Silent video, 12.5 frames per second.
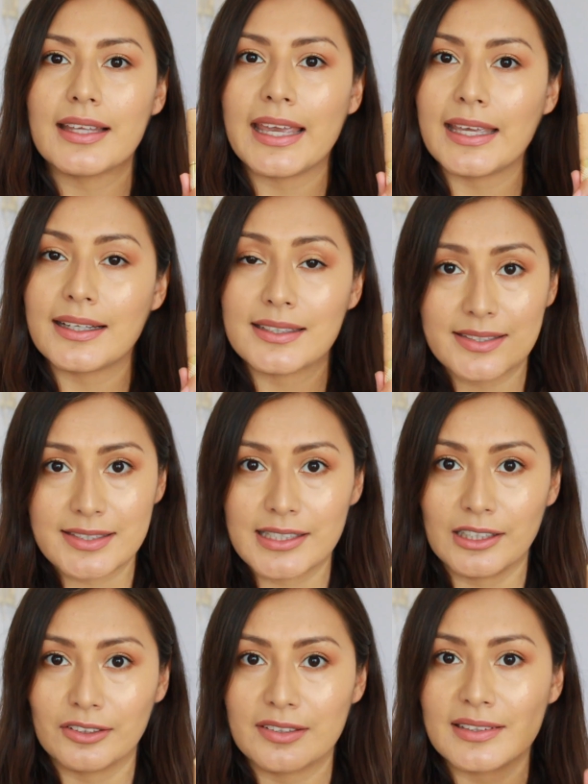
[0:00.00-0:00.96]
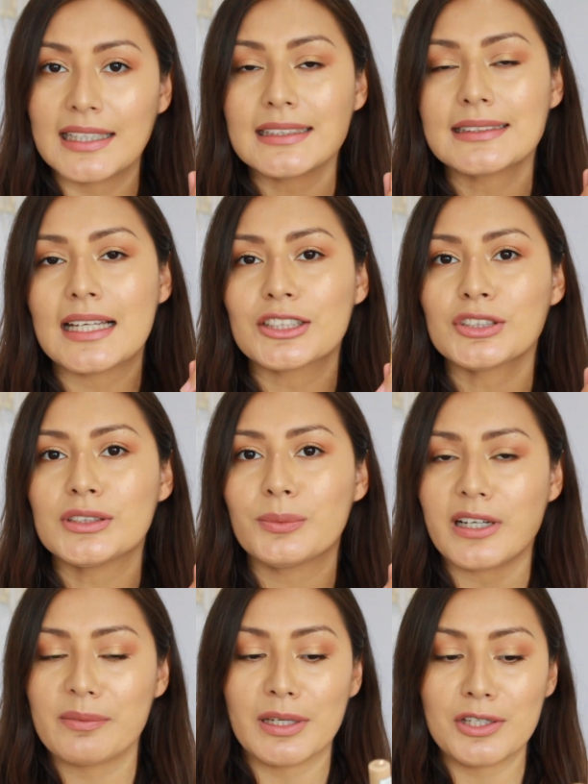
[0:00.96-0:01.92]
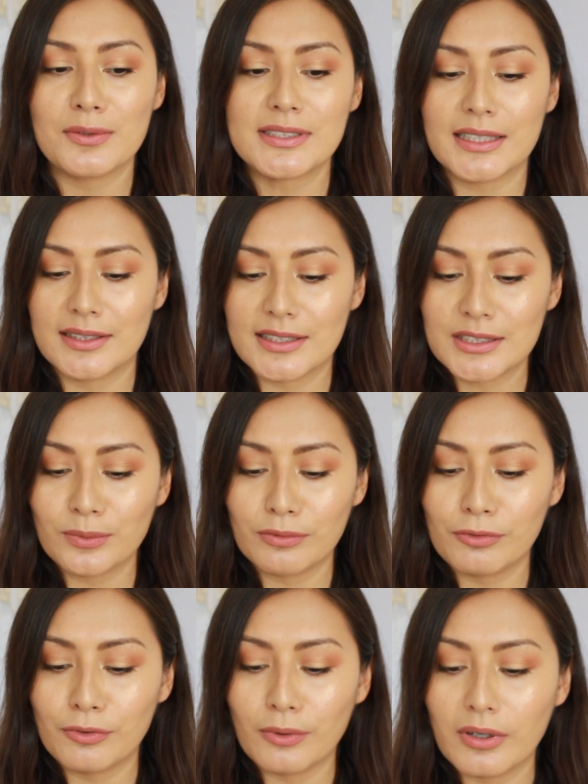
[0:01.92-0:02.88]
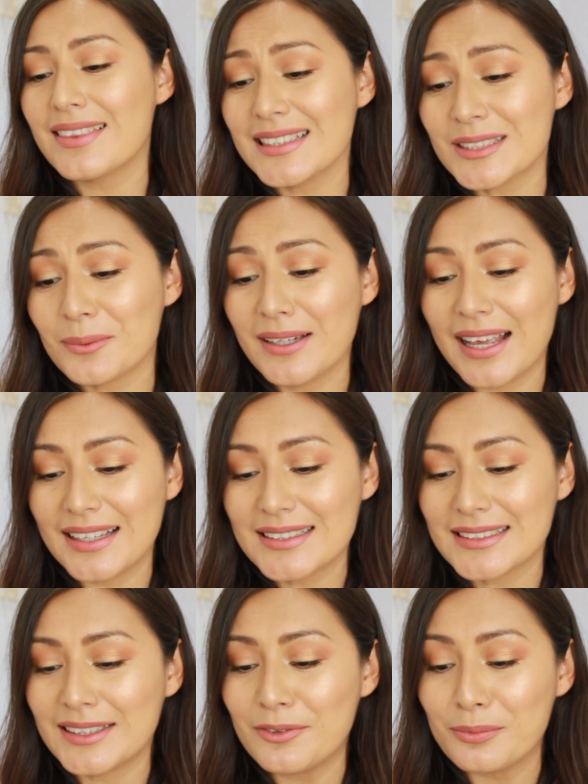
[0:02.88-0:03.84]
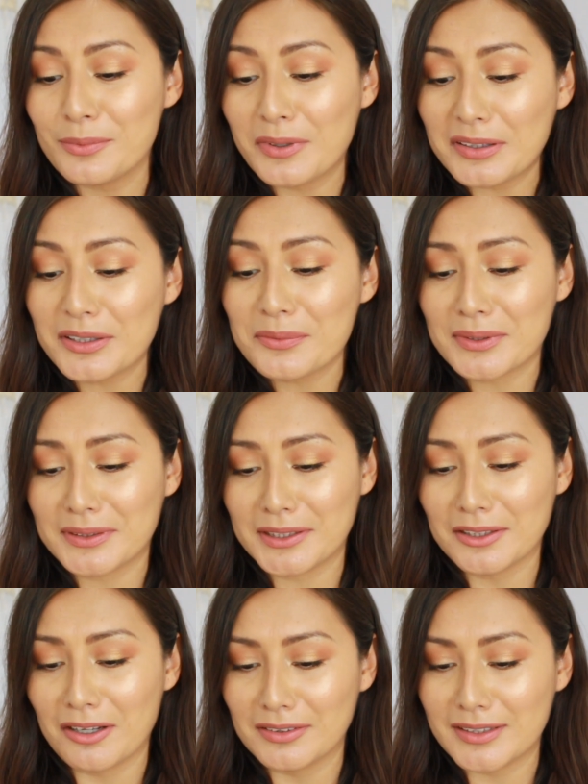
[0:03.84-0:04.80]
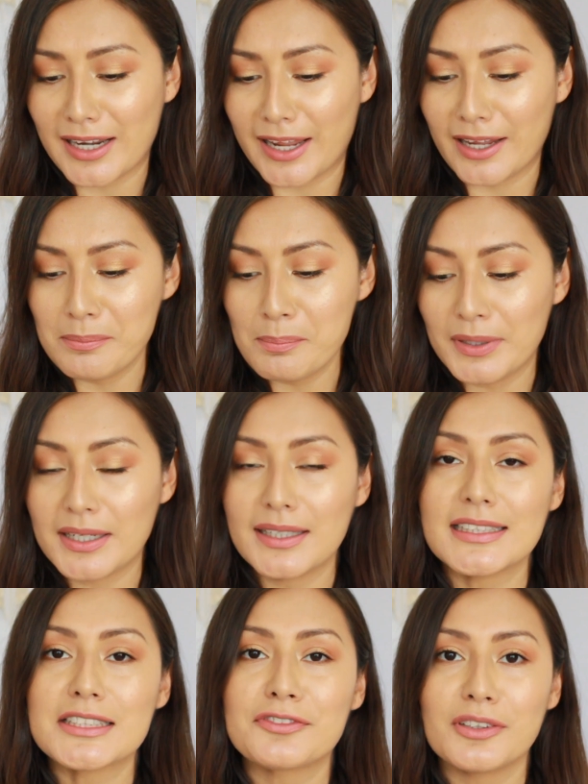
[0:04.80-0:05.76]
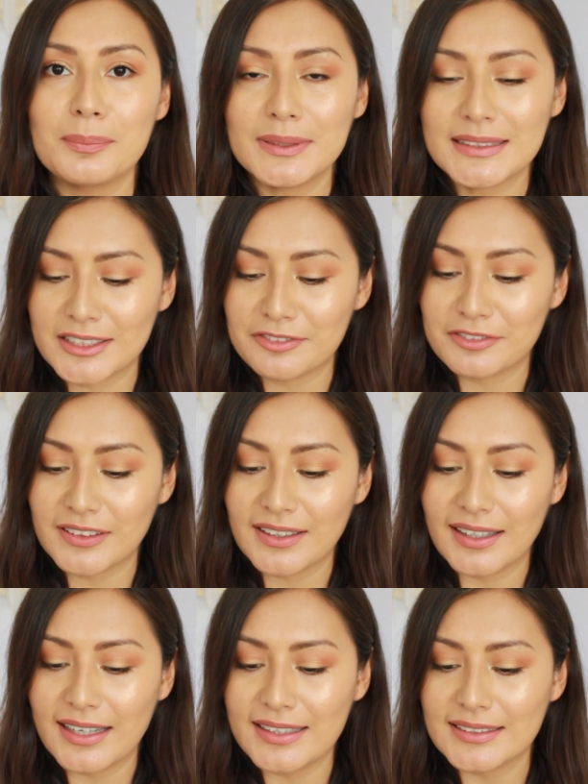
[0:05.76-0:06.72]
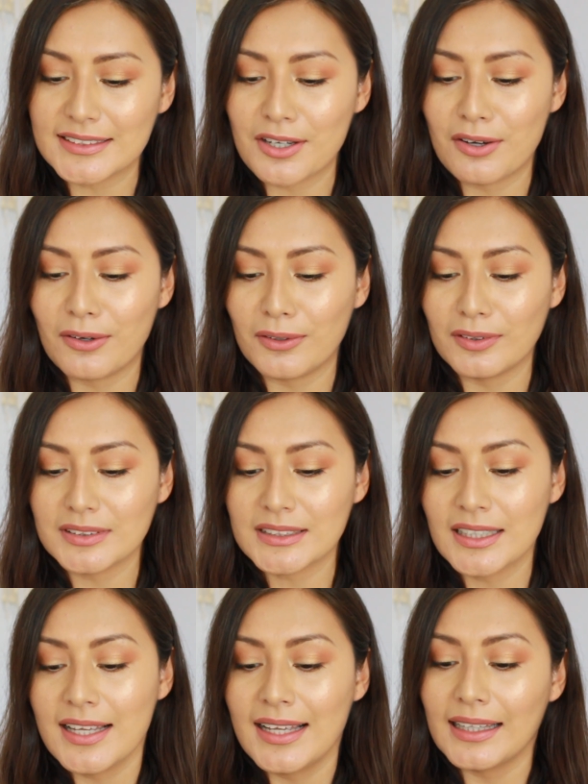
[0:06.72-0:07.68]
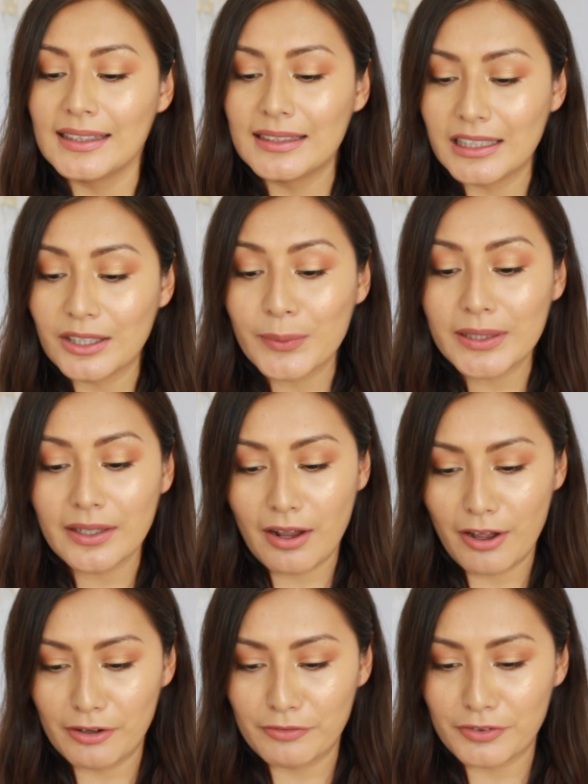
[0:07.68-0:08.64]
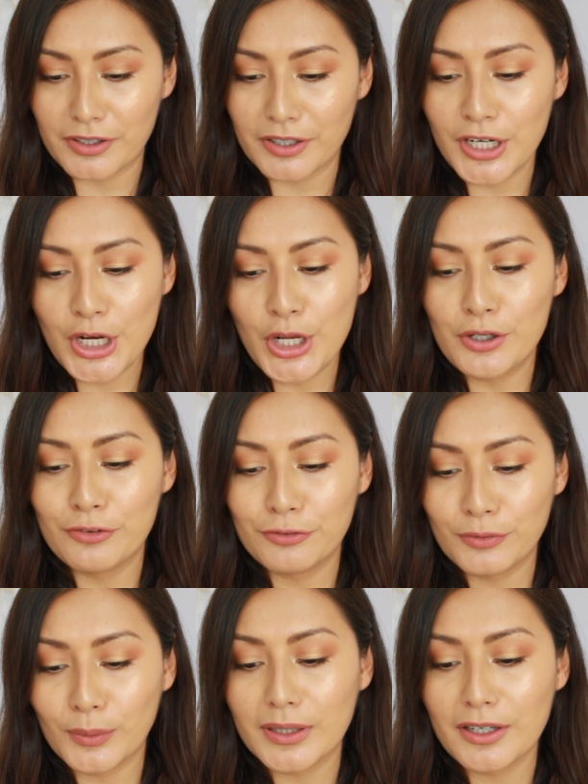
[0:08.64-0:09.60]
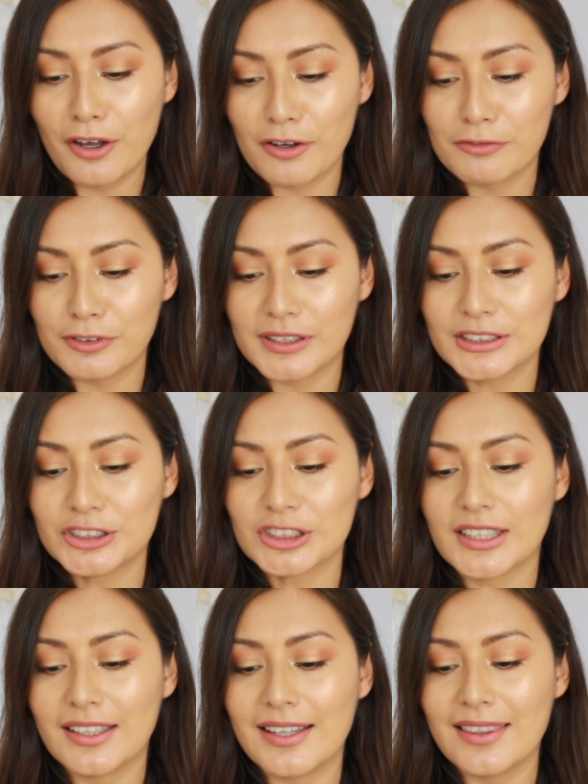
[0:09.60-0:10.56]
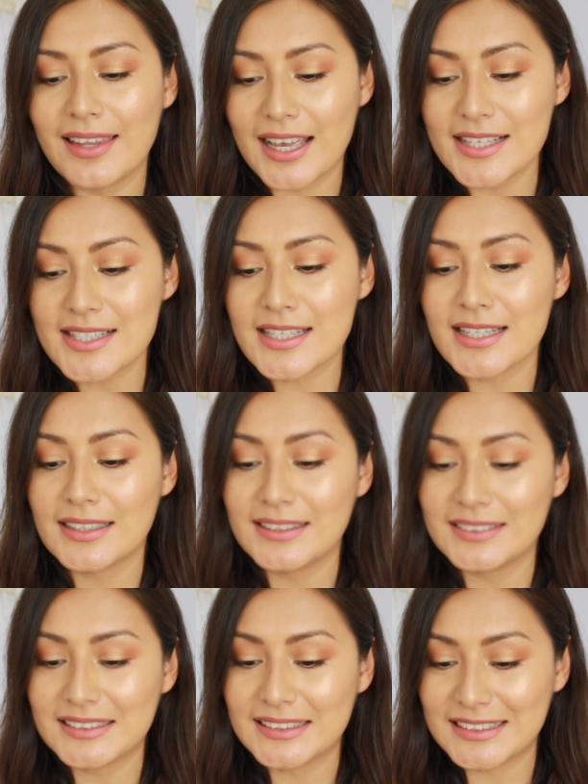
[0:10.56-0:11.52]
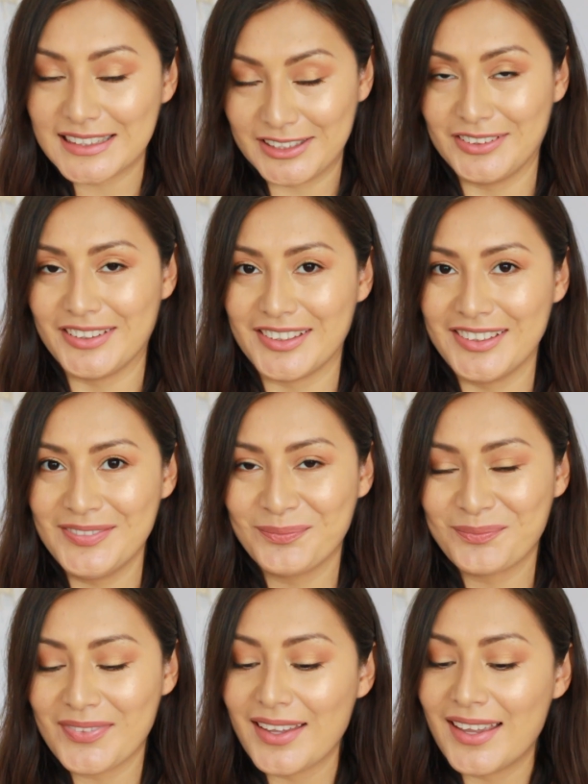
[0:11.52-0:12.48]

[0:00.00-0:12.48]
a concealer. And that's actually what I've been using this one for. This one has a really, really long name, but it is from Pacifica, and it's called Liquid Cover Full Coverage Lasting Concealer.